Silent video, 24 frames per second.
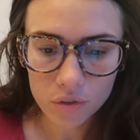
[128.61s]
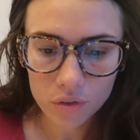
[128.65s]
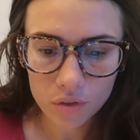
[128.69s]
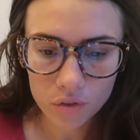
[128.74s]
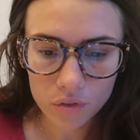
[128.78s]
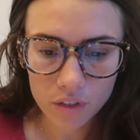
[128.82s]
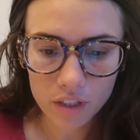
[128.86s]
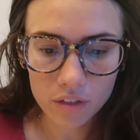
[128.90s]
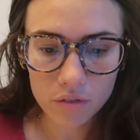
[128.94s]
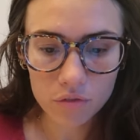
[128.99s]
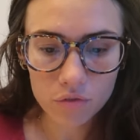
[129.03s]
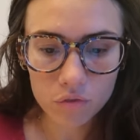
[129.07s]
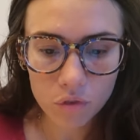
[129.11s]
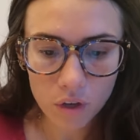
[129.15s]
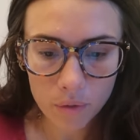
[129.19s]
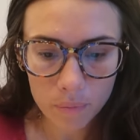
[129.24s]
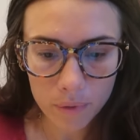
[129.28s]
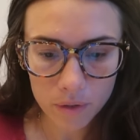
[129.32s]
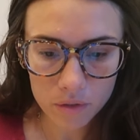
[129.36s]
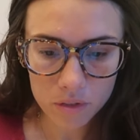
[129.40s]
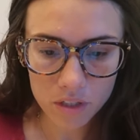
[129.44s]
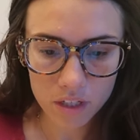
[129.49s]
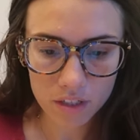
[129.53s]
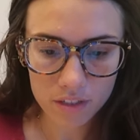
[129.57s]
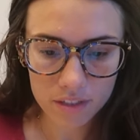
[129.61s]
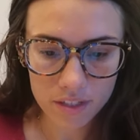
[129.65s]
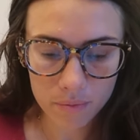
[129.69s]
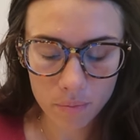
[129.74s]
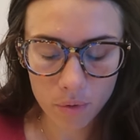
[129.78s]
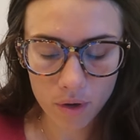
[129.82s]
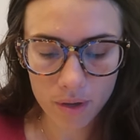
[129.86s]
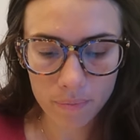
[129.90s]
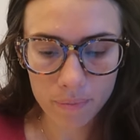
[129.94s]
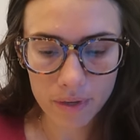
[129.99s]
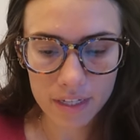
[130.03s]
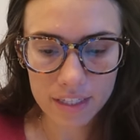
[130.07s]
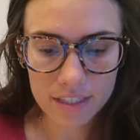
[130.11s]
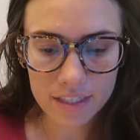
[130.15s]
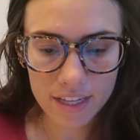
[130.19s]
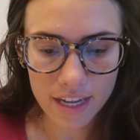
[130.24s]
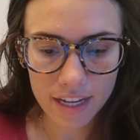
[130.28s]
3, 4 Botox appointments